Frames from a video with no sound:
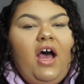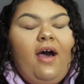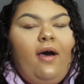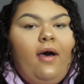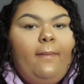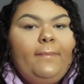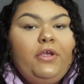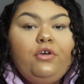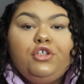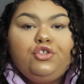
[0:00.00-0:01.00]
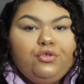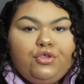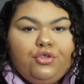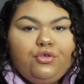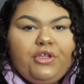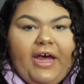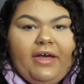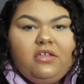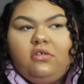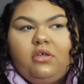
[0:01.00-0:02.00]
You could choose to do
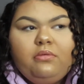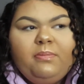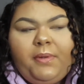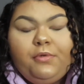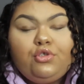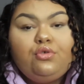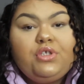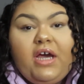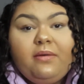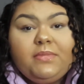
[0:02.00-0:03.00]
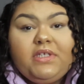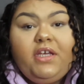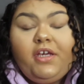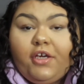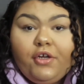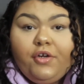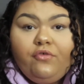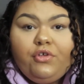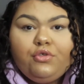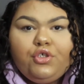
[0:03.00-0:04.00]
that, you know, maybe 2 times a year
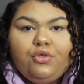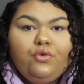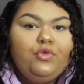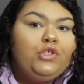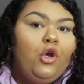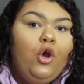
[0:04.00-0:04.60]
if you choose,